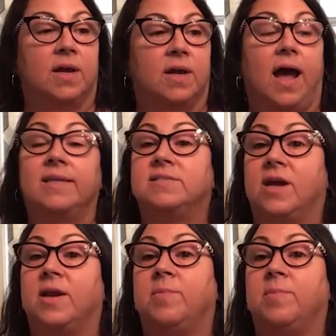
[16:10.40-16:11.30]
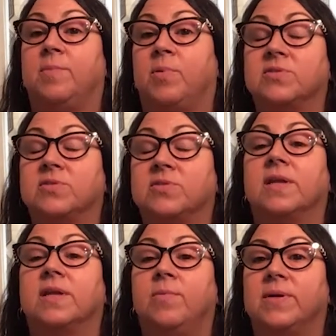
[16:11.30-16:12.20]
I studied personally
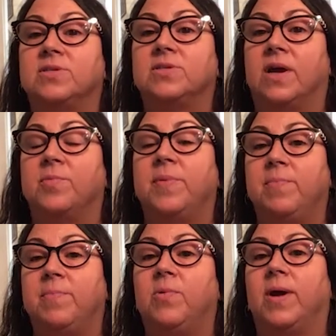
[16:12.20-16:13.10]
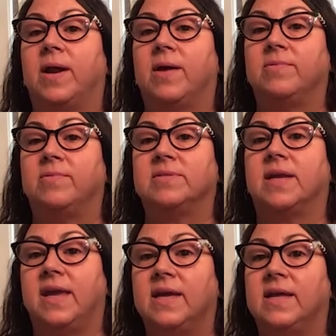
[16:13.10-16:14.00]
with a bunch of other people when I was a
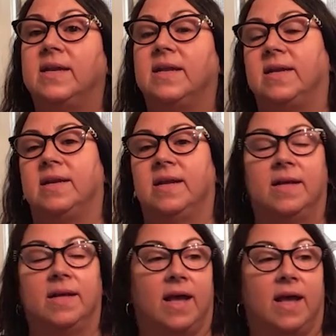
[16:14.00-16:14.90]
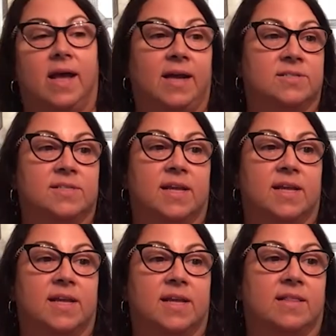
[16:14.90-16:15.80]
kid, and I just
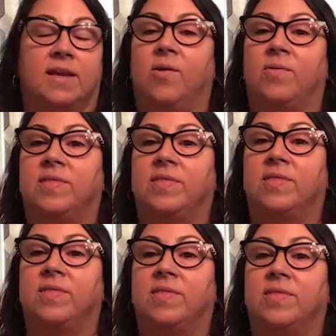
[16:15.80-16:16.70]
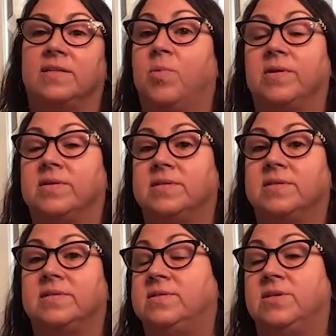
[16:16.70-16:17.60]
think that it's important
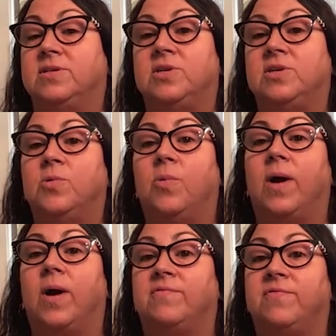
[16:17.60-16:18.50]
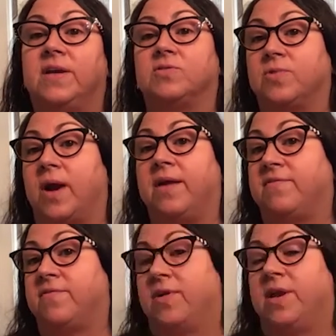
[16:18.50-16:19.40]
to do what feels
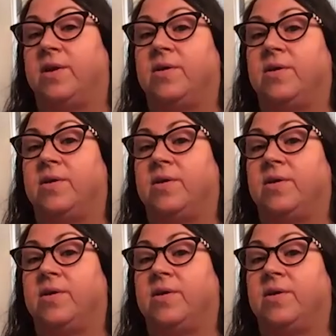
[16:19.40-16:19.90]
right for you.